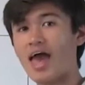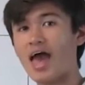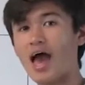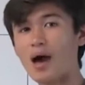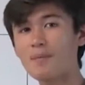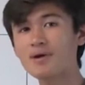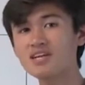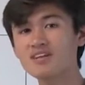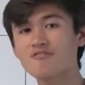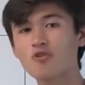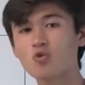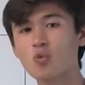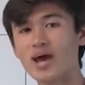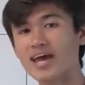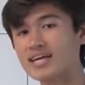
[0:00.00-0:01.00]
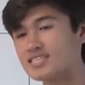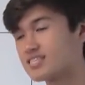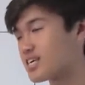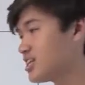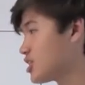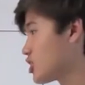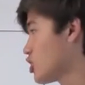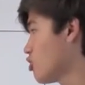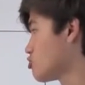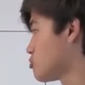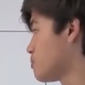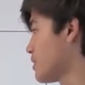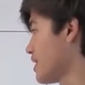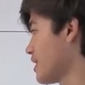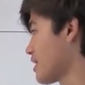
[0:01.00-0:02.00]
How many different ways can a
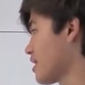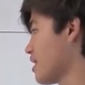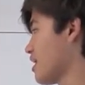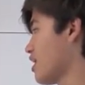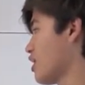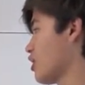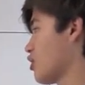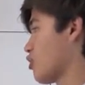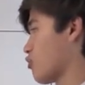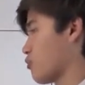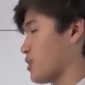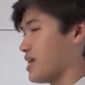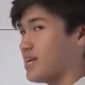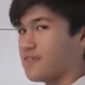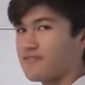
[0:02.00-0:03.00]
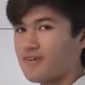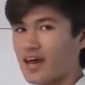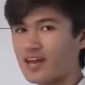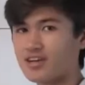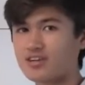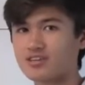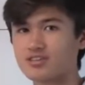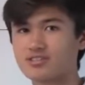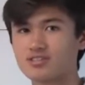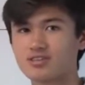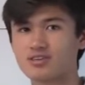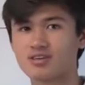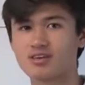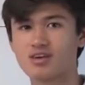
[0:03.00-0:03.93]
coach pick 3 defenders?